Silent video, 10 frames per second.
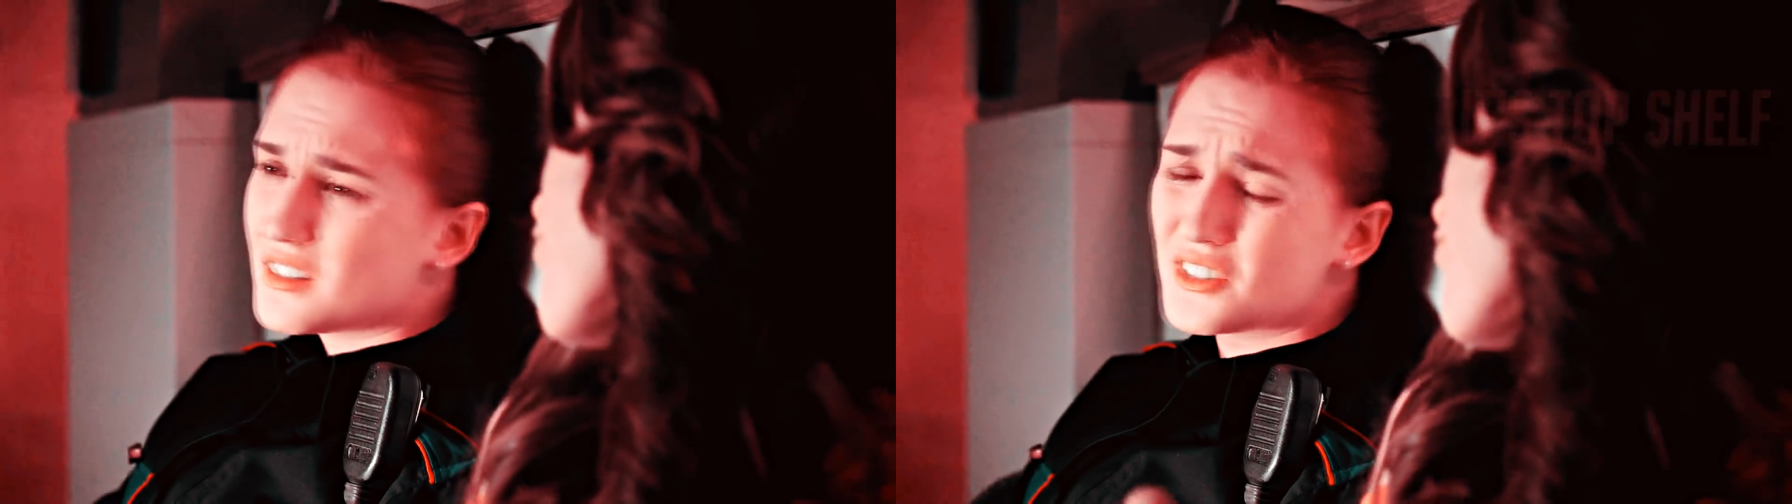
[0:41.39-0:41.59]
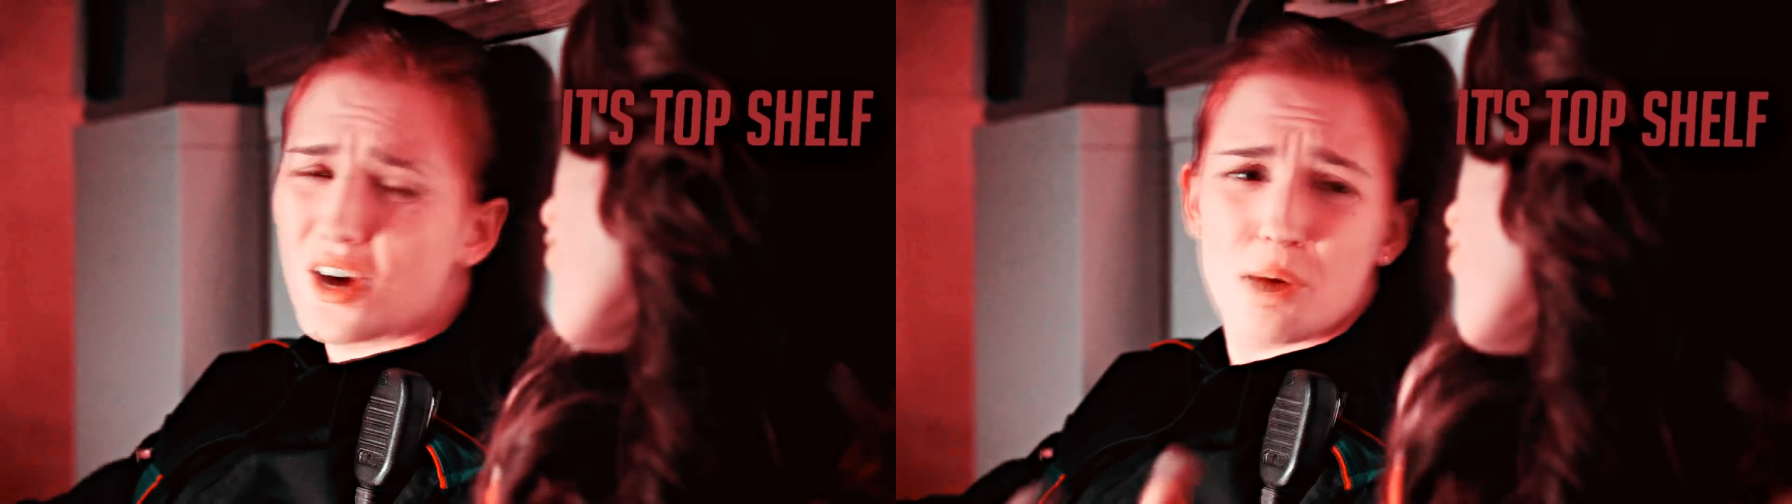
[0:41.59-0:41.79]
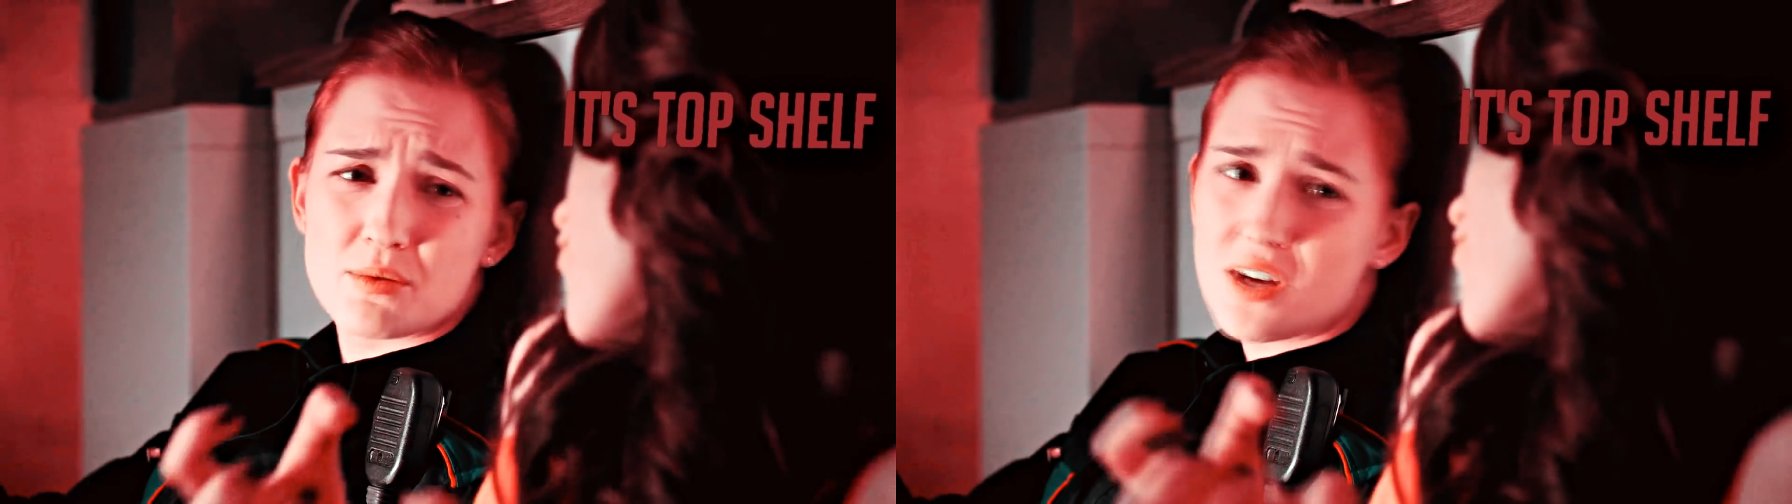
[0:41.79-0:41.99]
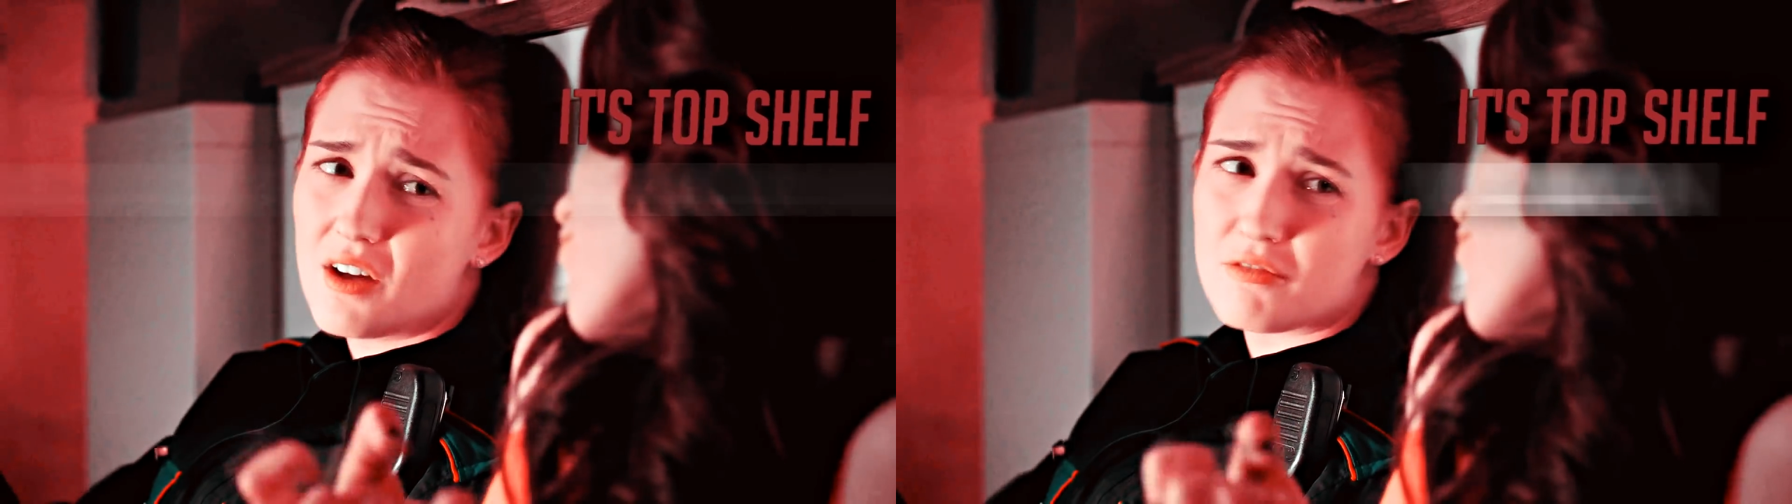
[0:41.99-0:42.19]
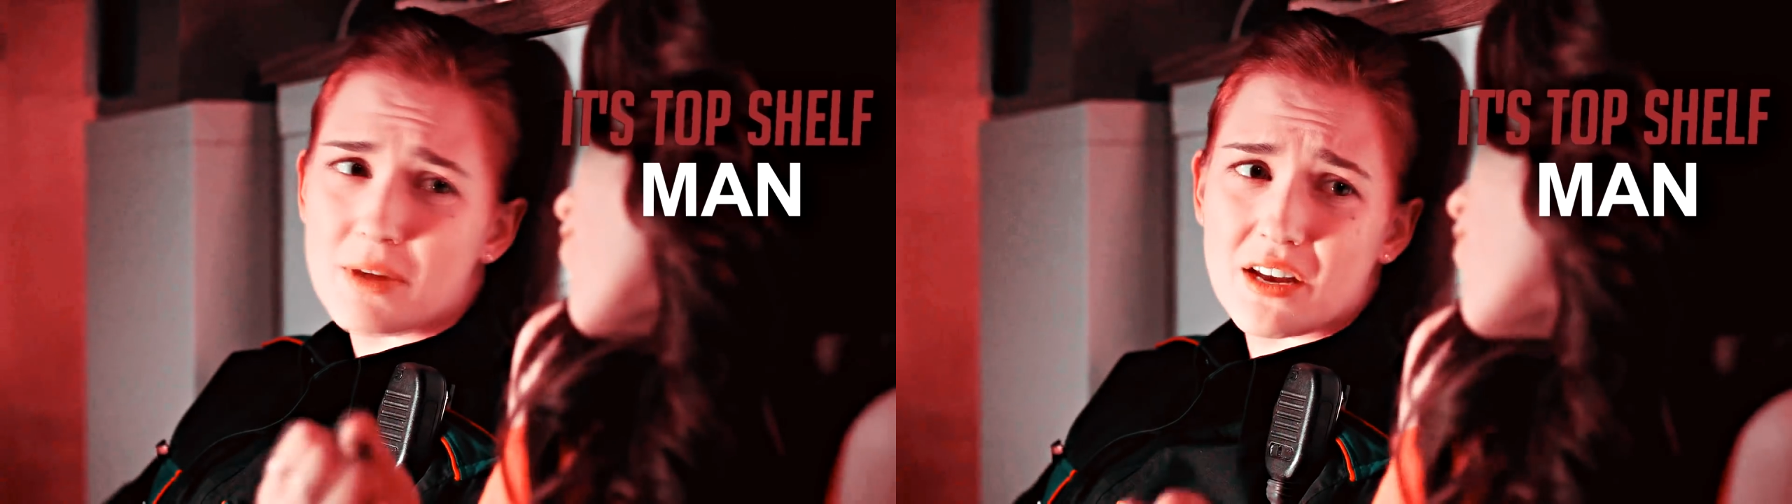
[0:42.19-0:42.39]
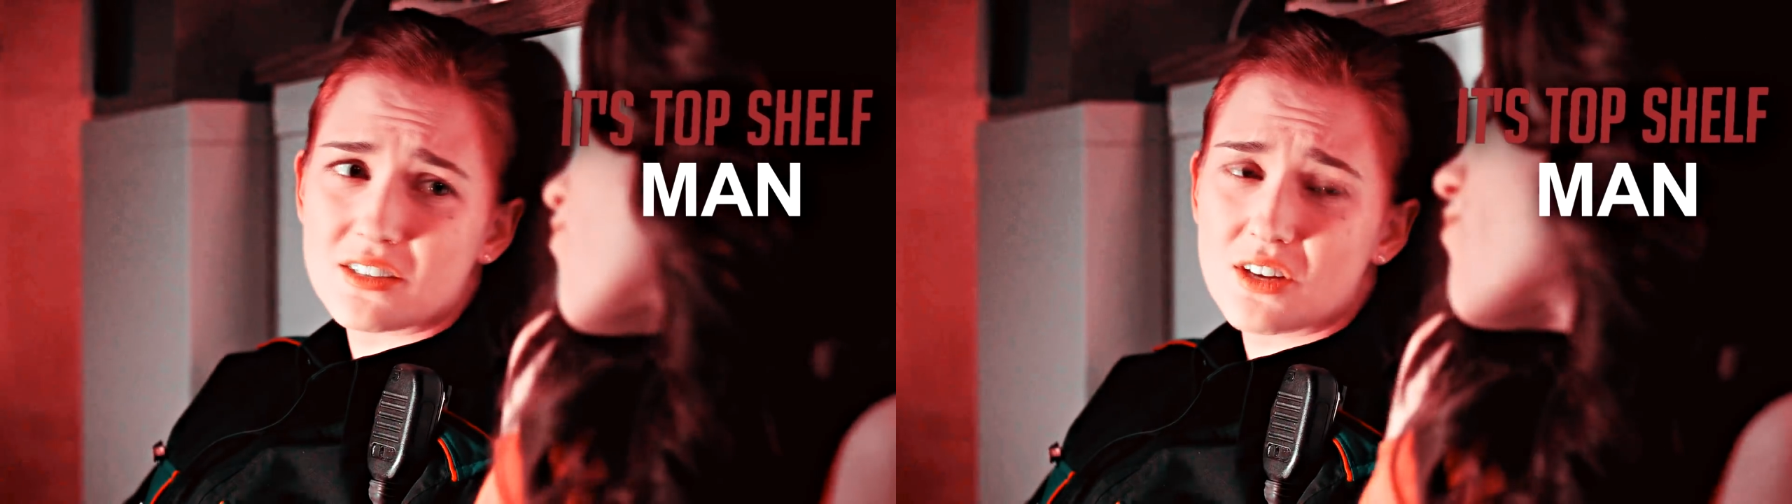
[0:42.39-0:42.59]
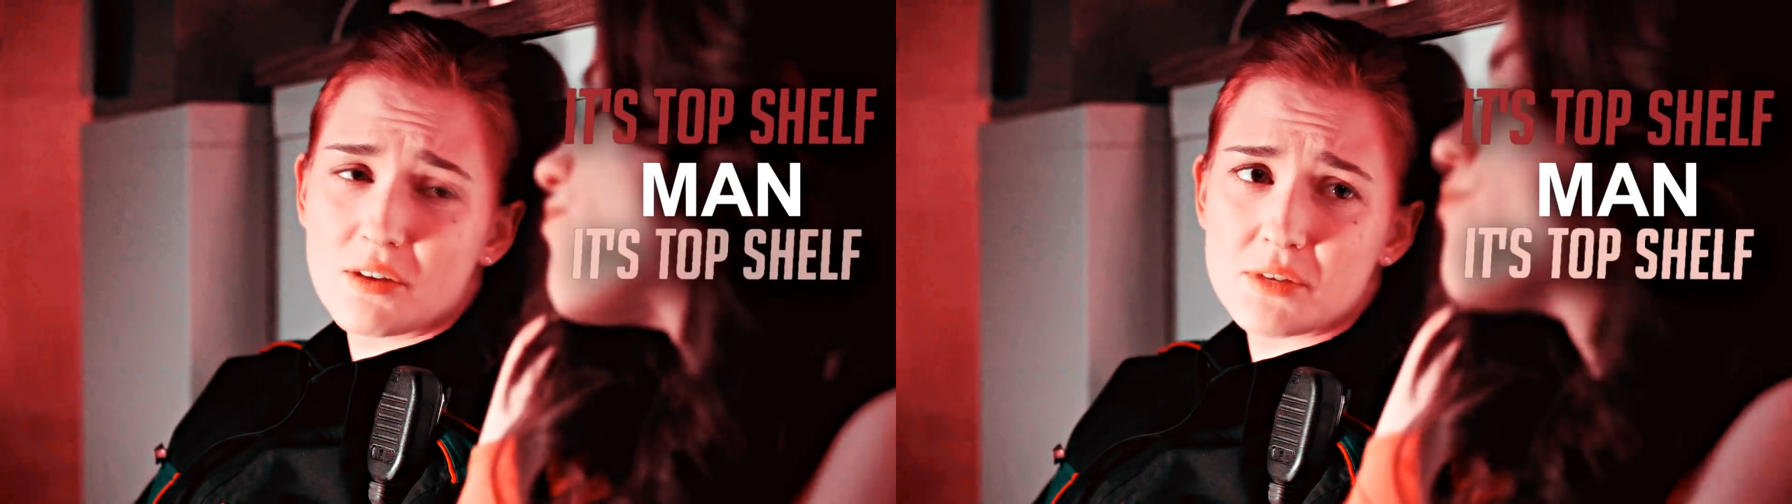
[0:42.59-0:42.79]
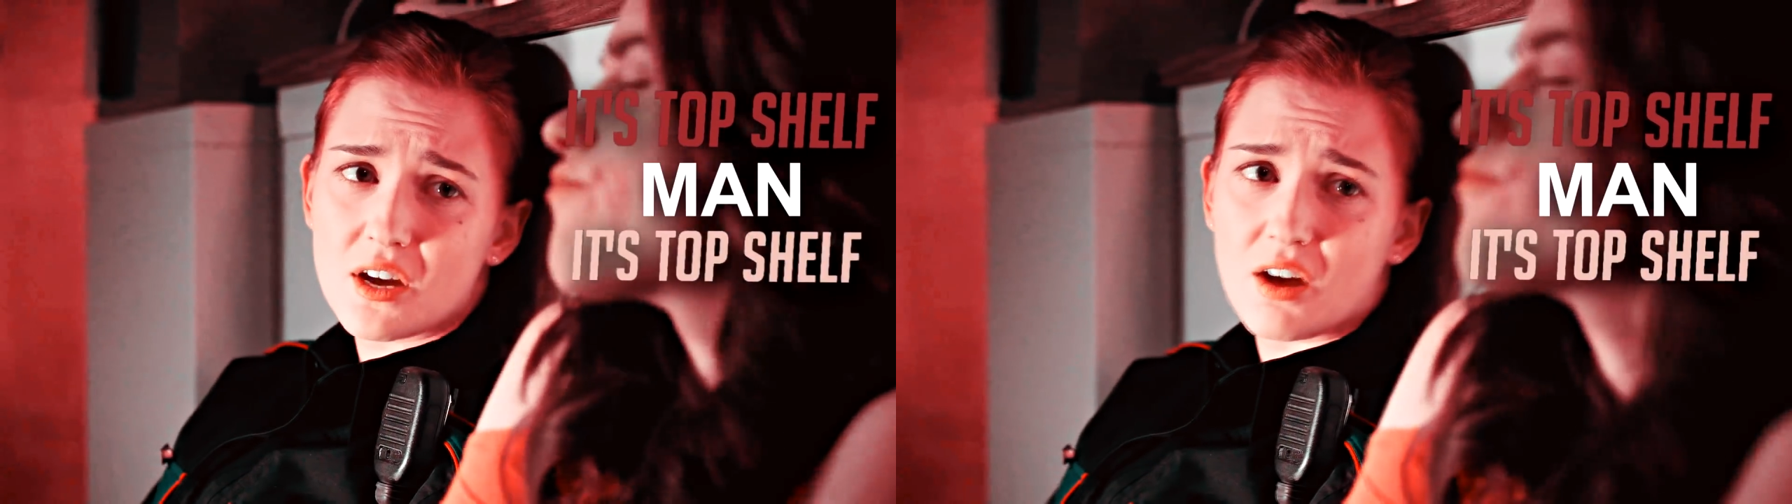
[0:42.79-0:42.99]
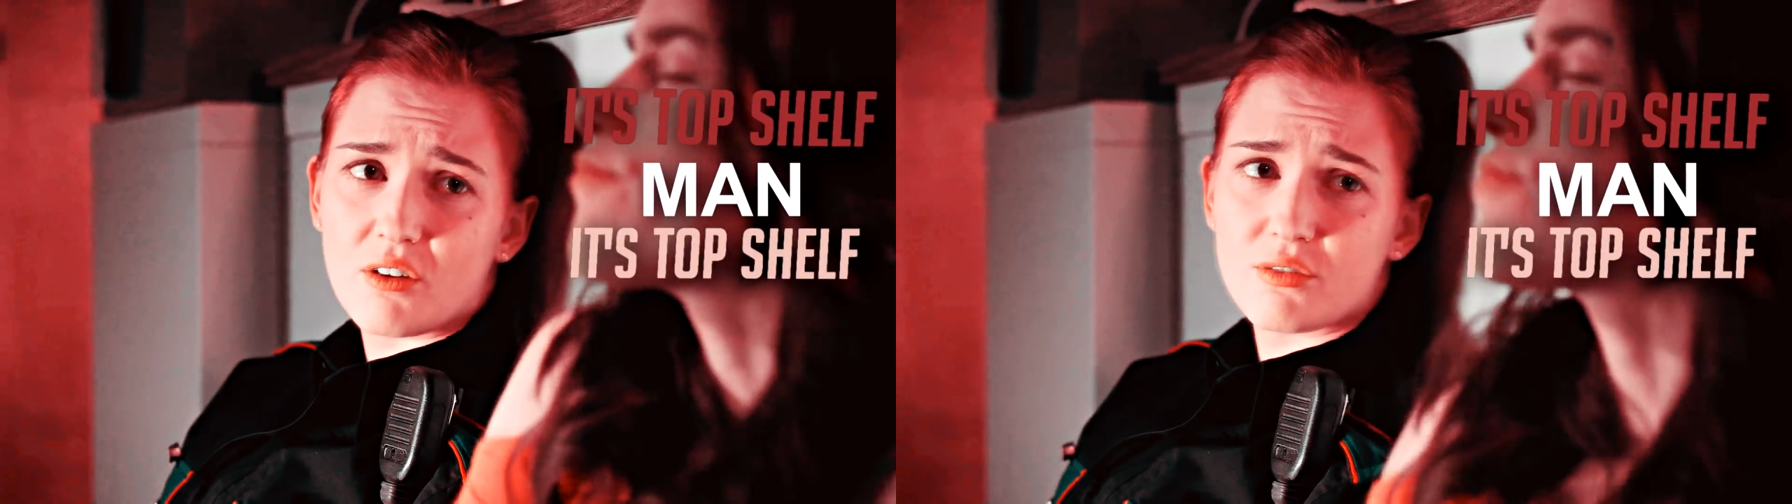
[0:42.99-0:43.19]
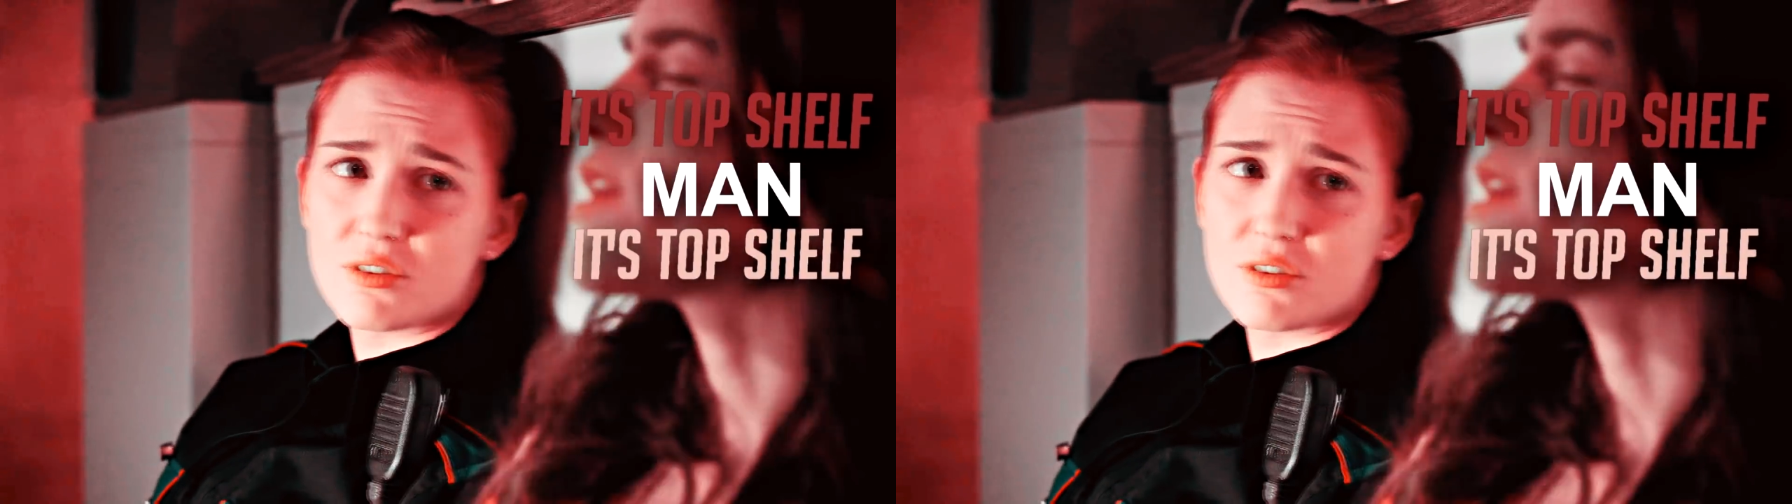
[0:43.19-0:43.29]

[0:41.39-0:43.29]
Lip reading: It's top shelf, man. It's top shelf.